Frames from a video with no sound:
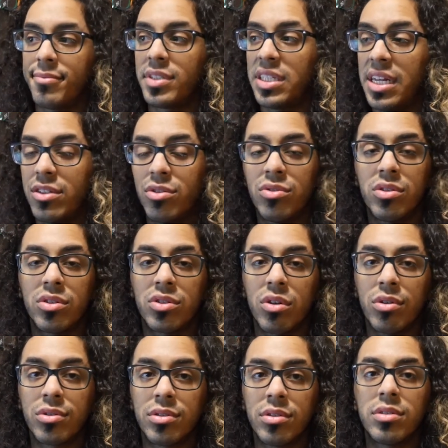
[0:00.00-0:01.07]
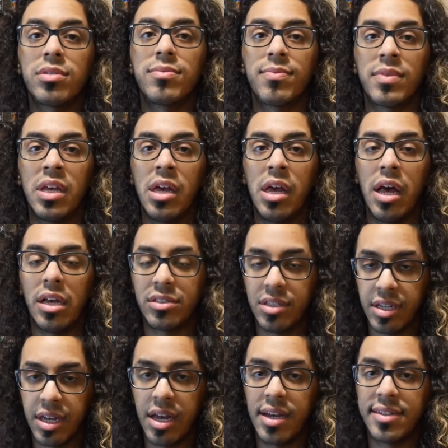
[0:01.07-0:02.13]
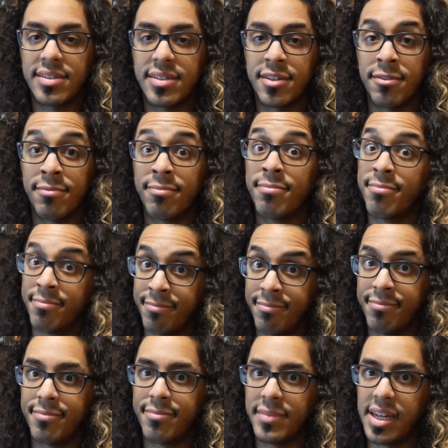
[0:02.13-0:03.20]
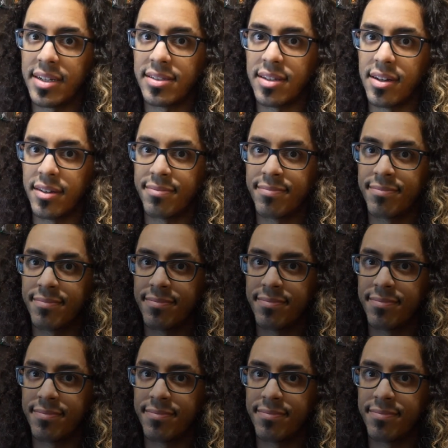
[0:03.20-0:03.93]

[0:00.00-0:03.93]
Stay tuned to the socials. I'll see you guys next time.